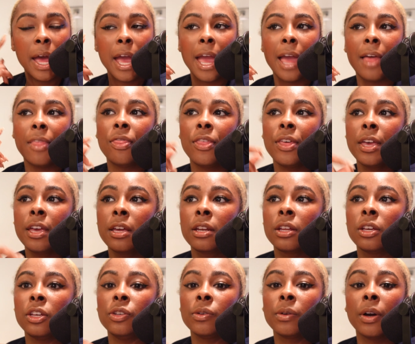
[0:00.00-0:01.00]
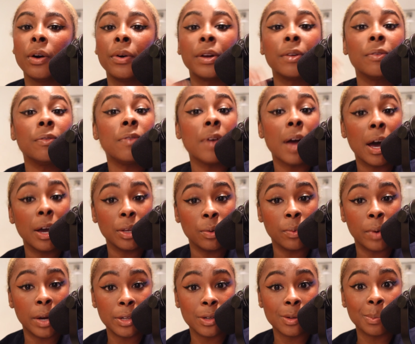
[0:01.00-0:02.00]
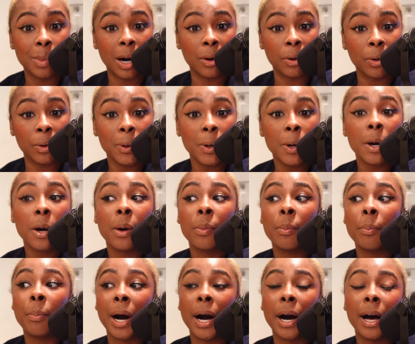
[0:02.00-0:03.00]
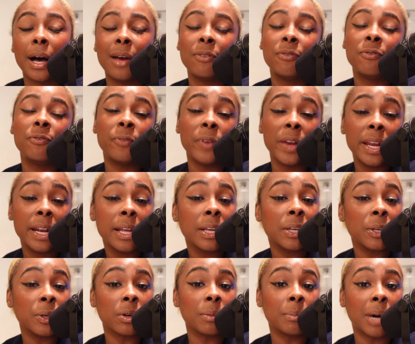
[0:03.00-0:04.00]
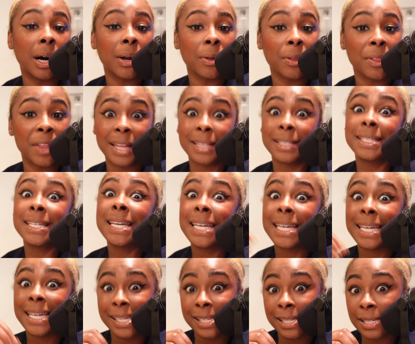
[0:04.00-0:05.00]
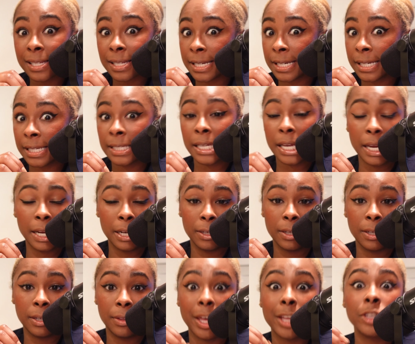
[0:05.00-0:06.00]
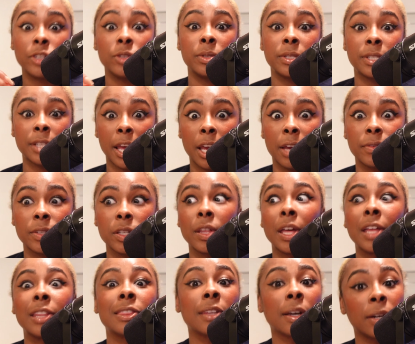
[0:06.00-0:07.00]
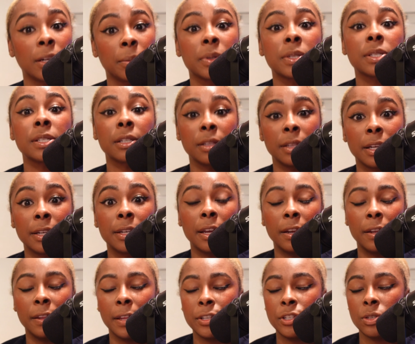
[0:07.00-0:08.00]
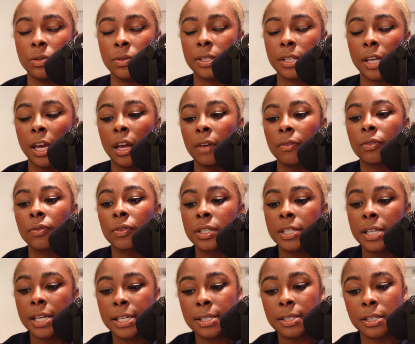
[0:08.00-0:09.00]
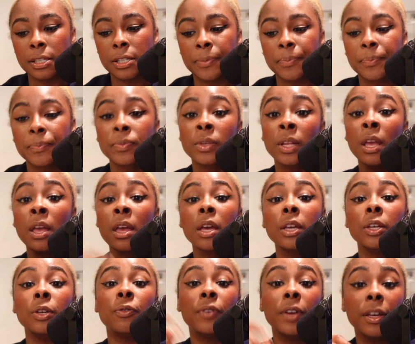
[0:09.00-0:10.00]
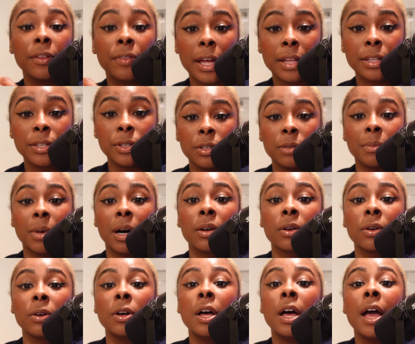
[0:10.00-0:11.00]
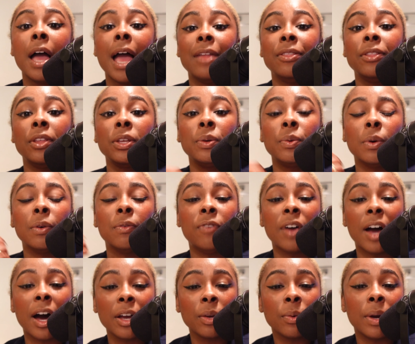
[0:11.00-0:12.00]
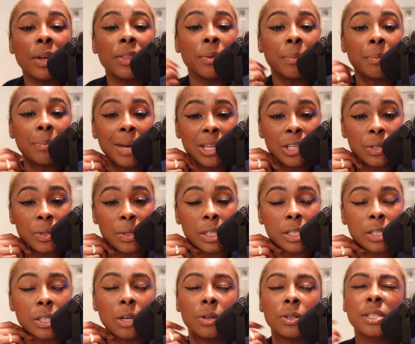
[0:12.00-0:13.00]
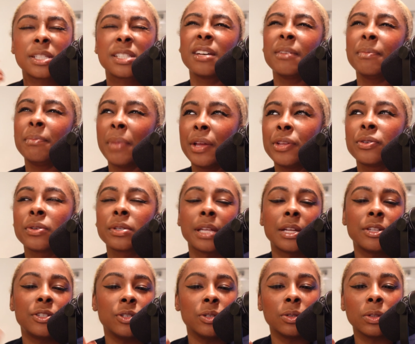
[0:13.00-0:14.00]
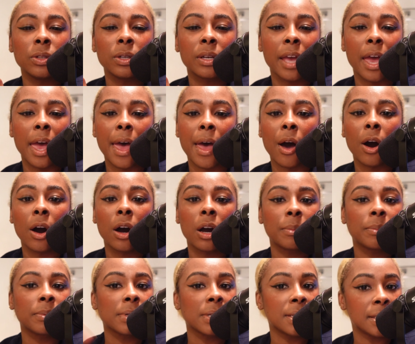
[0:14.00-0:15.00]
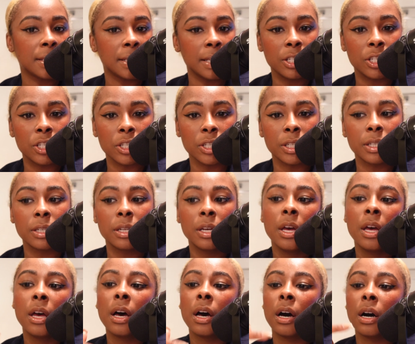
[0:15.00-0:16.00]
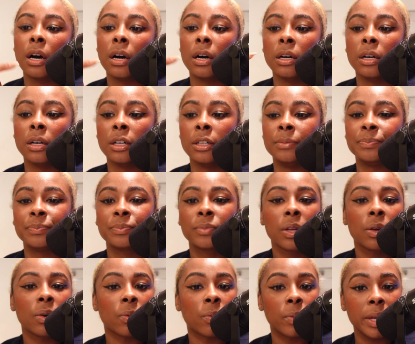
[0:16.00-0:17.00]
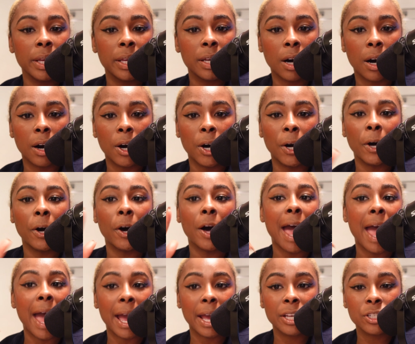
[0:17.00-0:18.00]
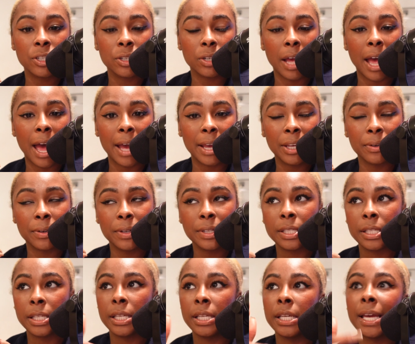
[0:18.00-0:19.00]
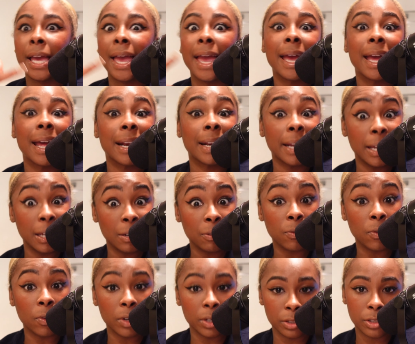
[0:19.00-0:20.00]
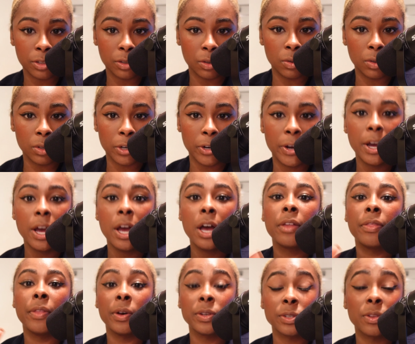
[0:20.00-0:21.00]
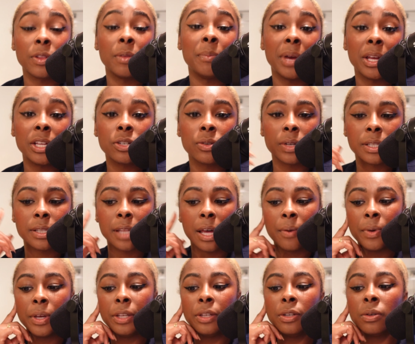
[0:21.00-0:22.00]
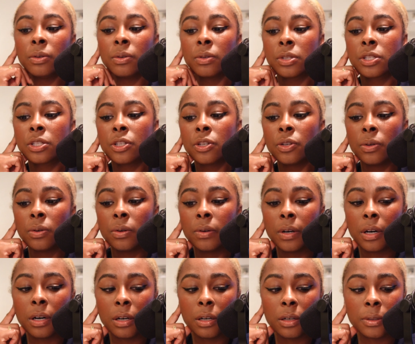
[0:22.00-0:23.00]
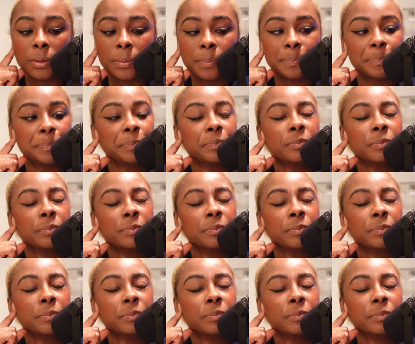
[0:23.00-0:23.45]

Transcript: and then you go and evaluate your model by feeding your model that testing data that you saved. So that 30% of that data that you saved for testing, you feed that model, and then you evaluate the metrics. So some metrics that you'll look at are precision, recall, accuracy, and F1 score. Those are the metrics that we use to